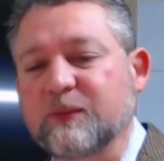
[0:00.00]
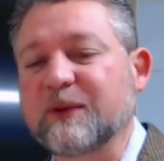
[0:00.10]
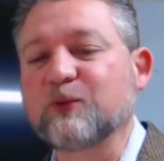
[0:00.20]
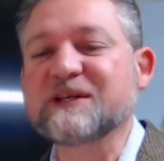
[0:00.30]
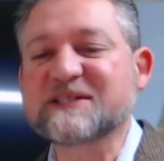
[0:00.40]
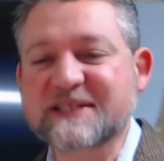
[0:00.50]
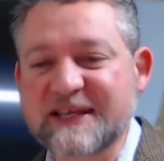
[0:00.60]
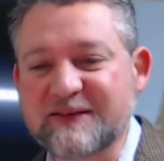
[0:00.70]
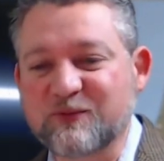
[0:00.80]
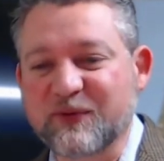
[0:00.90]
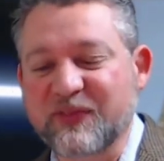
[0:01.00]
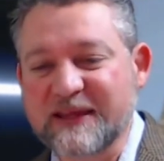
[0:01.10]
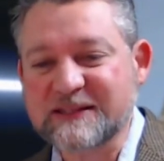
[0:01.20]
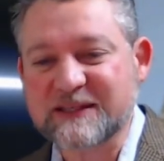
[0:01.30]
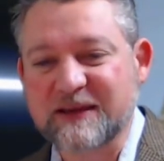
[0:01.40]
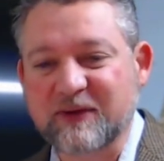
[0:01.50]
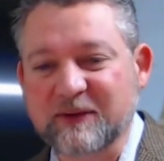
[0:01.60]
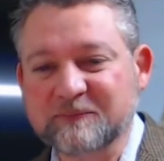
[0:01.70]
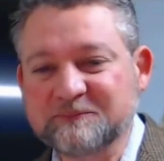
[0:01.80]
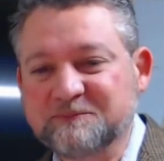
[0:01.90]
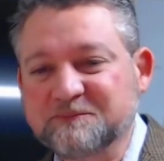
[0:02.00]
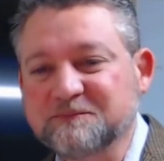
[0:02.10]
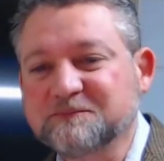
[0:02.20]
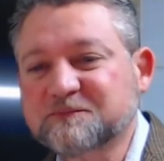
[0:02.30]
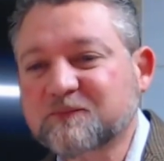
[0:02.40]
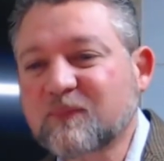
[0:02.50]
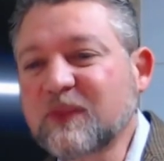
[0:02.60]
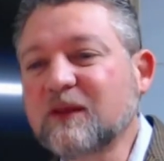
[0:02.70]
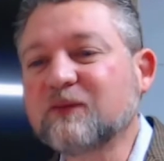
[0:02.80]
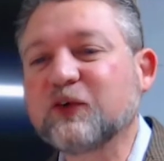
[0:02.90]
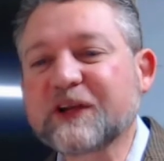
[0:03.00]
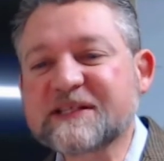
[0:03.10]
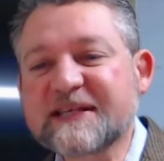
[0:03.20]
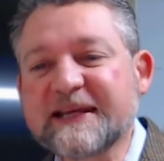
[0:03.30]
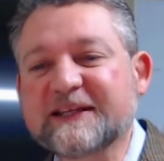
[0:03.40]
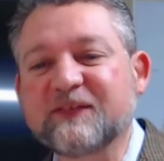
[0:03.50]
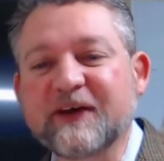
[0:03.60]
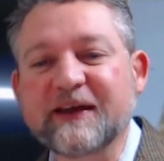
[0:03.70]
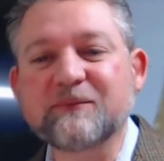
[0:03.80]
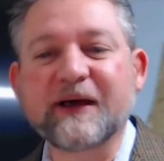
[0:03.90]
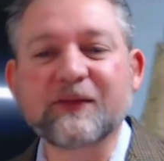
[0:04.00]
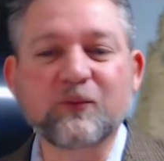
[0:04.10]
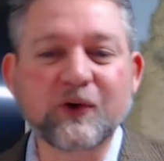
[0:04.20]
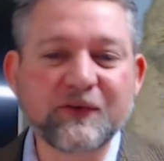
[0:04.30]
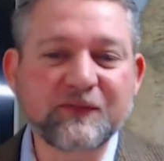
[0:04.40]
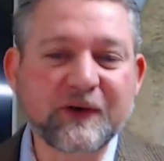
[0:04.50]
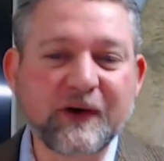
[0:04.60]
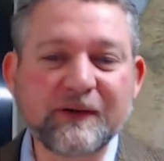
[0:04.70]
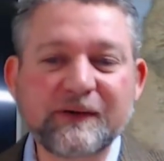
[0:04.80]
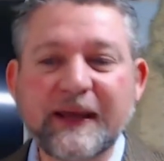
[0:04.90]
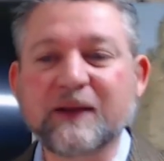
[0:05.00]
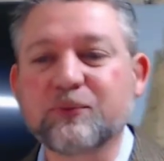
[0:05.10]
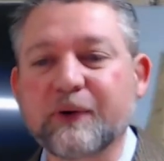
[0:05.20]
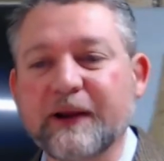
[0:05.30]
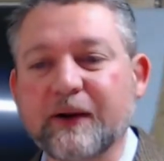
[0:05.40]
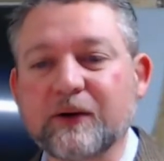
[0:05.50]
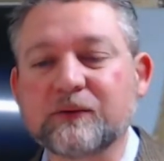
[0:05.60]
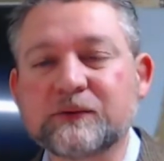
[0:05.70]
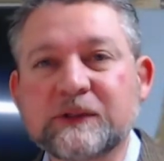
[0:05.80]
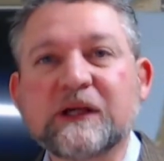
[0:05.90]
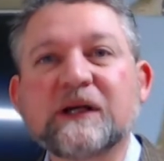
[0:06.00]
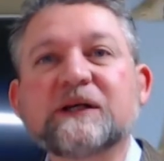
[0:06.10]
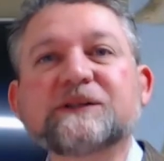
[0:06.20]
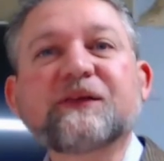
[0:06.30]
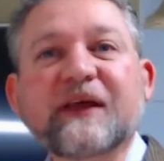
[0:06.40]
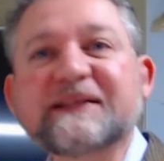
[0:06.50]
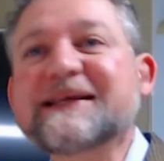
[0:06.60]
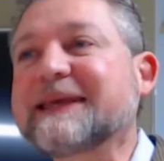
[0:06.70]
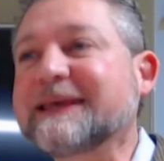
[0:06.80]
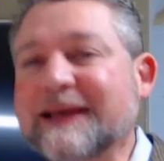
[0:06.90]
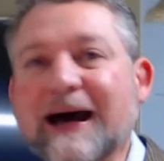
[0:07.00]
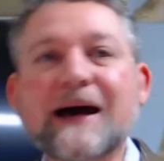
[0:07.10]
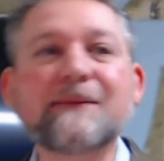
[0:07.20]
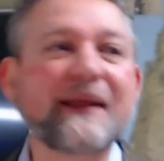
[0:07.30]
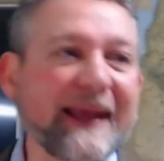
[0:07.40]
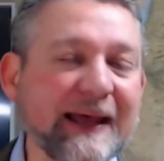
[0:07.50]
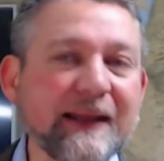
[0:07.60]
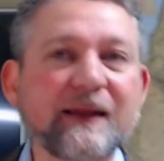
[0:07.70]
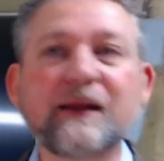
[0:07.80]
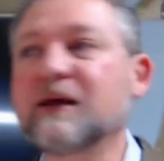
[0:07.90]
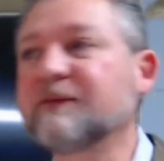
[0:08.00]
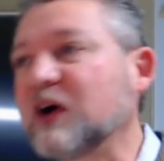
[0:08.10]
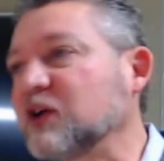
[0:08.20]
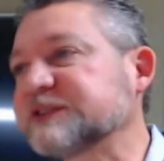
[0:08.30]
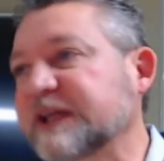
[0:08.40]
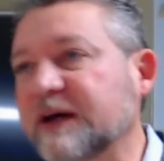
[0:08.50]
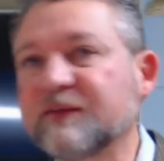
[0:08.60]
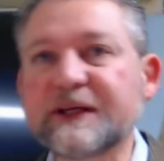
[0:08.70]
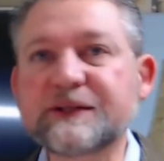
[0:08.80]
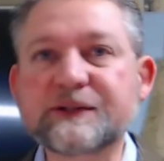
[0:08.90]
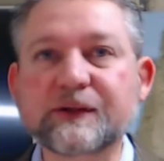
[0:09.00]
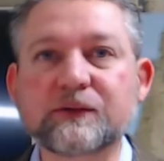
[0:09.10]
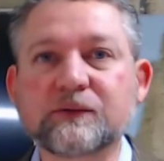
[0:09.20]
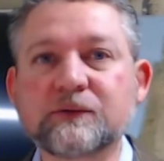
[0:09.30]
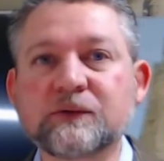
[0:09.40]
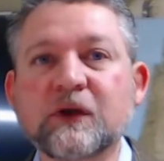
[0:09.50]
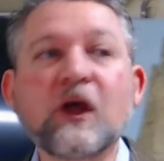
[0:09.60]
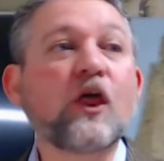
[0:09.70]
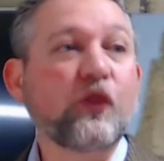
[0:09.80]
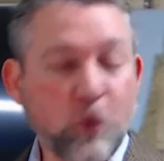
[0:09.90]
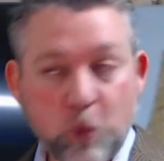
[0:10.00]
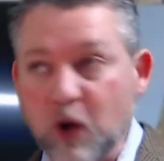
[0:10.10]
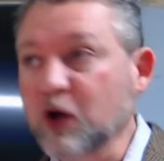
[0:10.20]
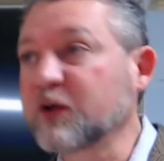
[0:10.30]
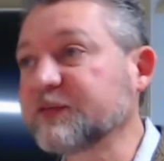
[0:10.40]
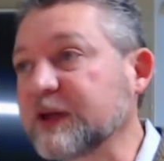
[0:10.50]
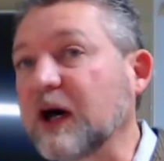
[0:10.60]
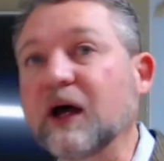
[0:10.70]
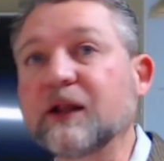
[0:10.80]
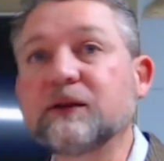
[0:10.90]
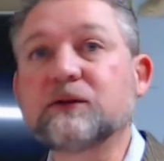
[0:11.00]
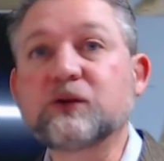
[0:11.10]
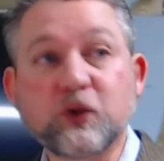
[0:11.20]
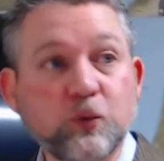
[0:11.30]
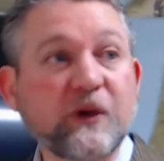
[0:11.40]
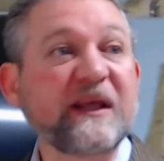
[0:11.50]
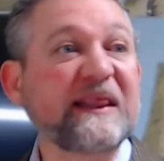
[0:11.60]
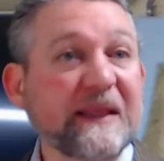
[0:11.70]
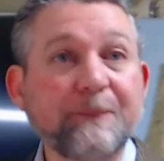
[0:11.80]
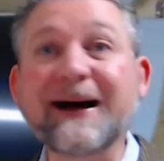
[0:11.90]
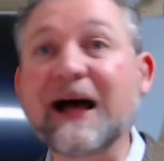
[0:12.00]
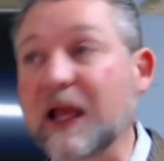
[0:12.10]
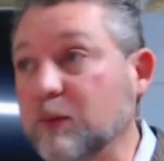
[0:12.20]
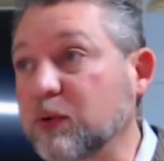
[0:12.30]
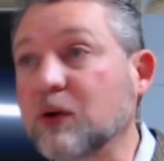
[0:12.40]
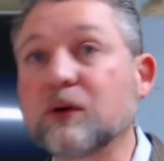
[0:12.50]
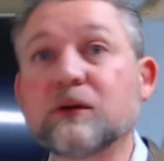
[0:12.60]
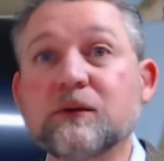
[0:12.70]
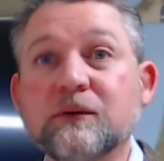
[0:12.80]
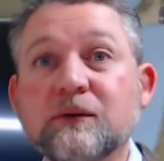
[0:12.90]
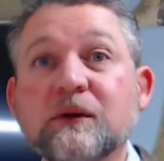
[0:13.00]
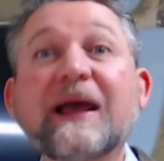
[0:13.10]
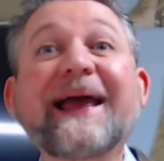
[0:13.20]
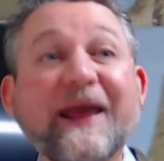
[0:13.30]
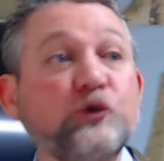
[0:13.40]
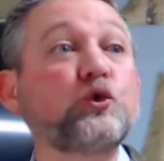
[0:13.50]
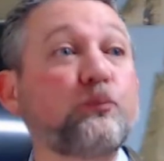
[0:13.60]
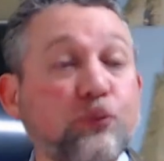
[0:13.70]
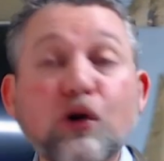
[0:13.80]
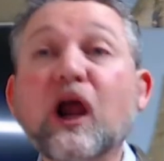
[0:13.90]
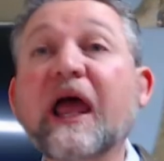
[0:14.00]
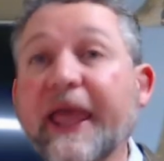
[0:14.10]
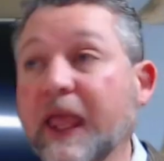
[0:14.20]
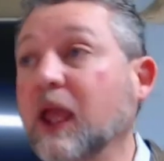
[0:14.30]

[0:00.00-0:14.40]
received with thanksgiving. For it is sanctified by the word of God and prayer. So that's a commonality of all salvation. The word of God, you read the Bible, and you pray.